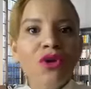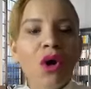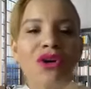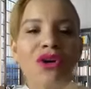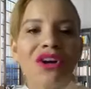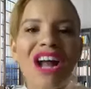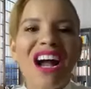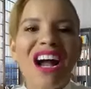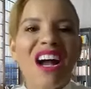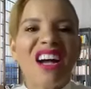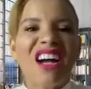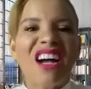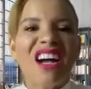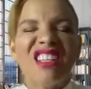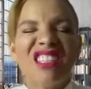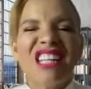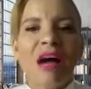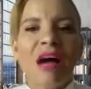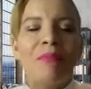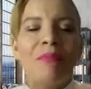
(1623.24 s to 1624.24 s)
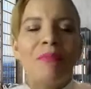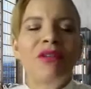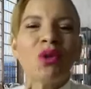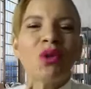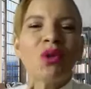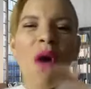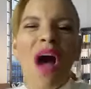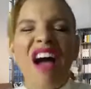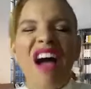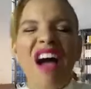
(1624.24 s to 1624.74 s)
know you're not going to stop
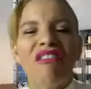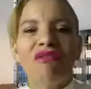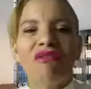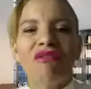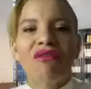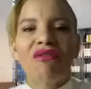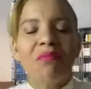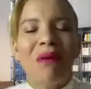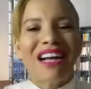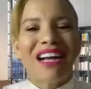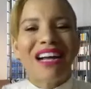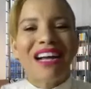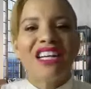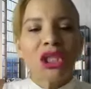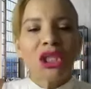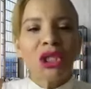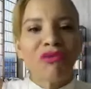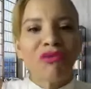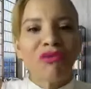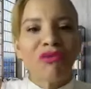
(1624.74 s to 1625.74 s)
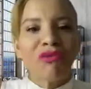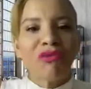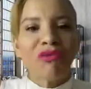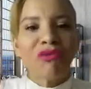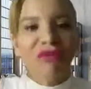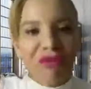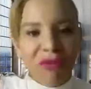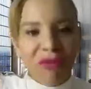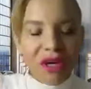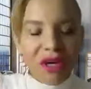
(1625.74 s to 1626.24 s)
until everybody is
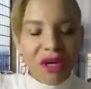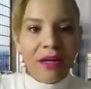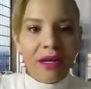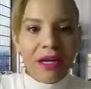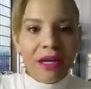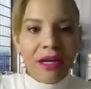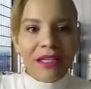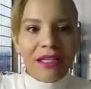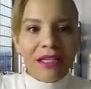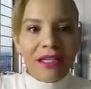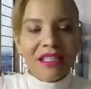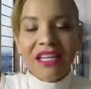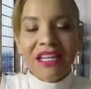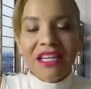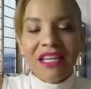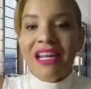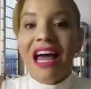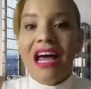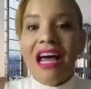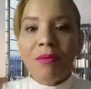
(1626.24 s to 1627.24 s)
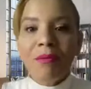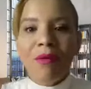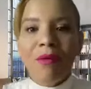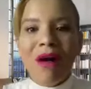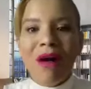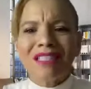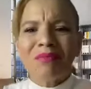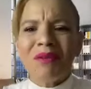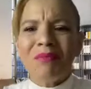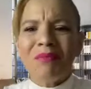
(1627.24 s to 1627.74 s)
free see a lot of people
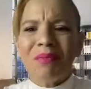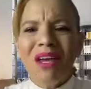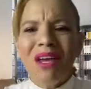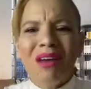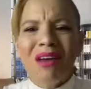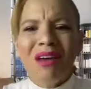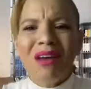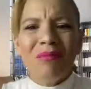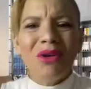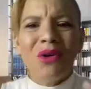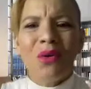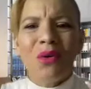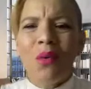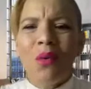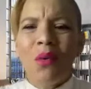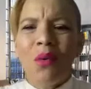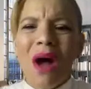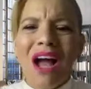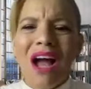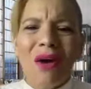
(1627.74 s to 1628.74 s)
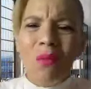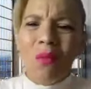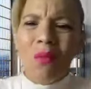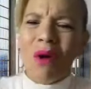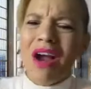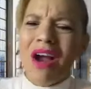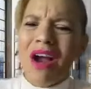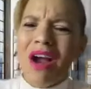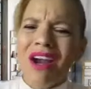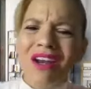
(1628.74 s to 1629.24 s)
ask me pam you know why
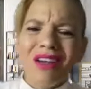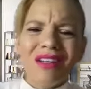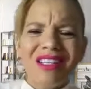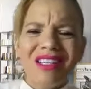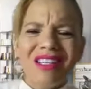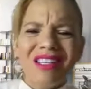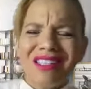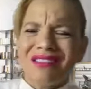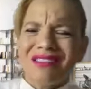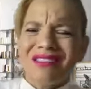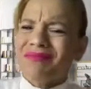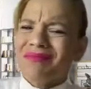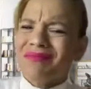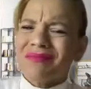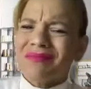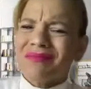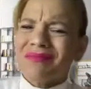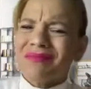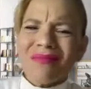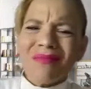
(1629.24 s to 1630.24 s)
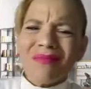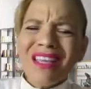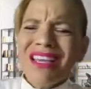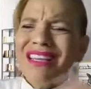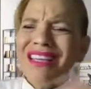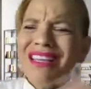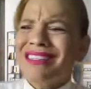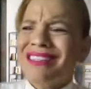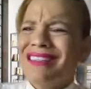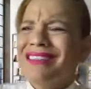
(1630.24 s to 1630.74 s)
why this
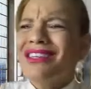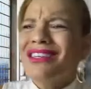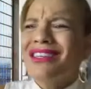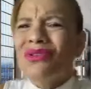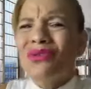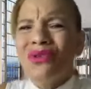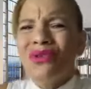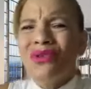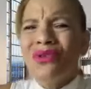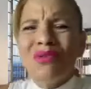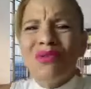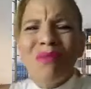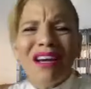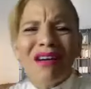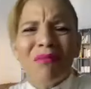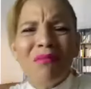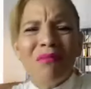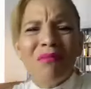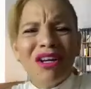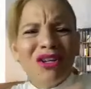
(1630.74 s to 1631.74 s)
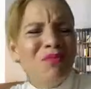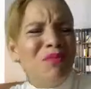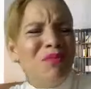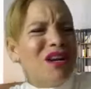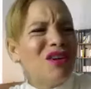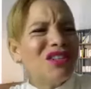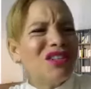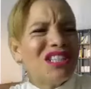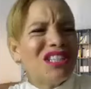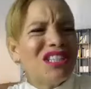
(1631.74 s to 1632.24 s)
it's you you make money, you've
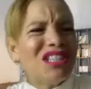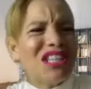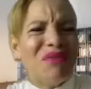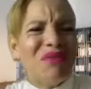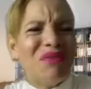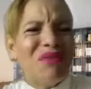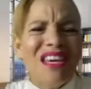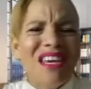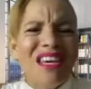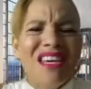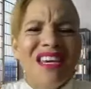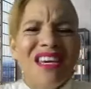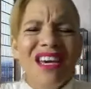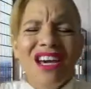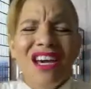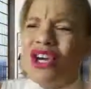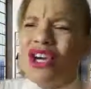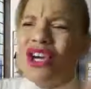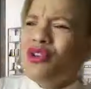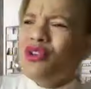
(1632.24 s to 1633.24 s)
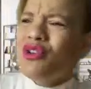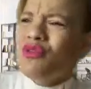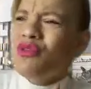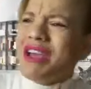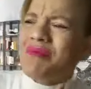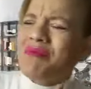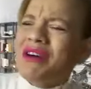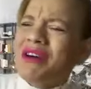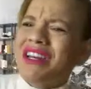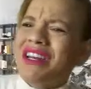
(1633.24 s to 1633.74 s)
been on TV, you
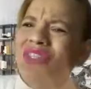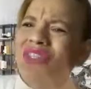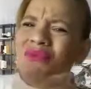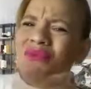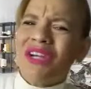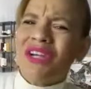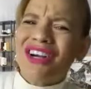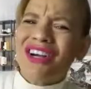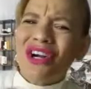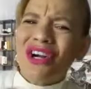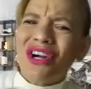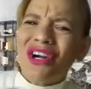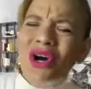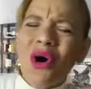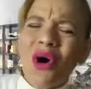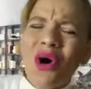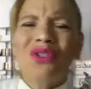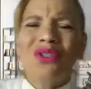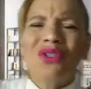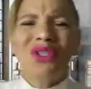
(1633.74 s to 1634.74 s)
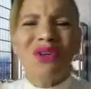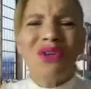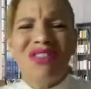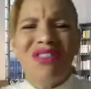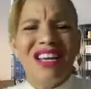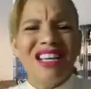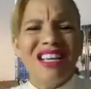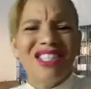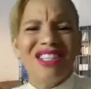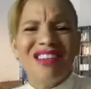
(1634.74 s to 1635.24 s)
make money during a coach, you're
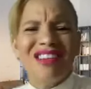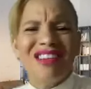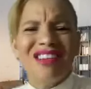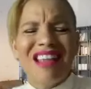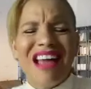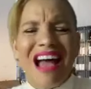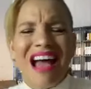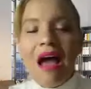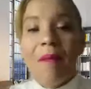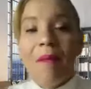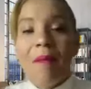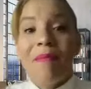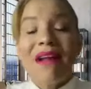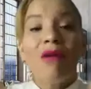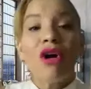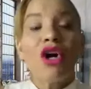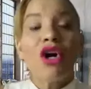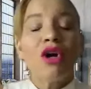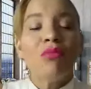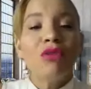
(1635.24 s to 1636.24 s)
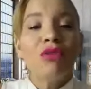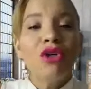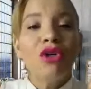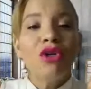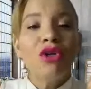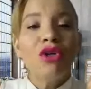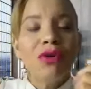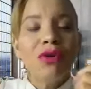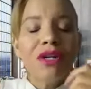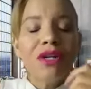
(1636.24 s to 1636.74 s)
this, you're that, but I'm a
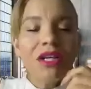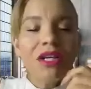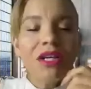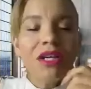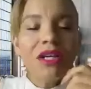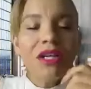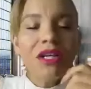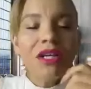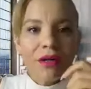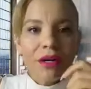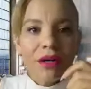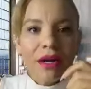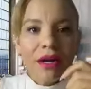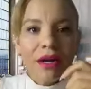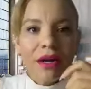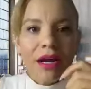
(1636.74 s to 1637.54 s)
community builder.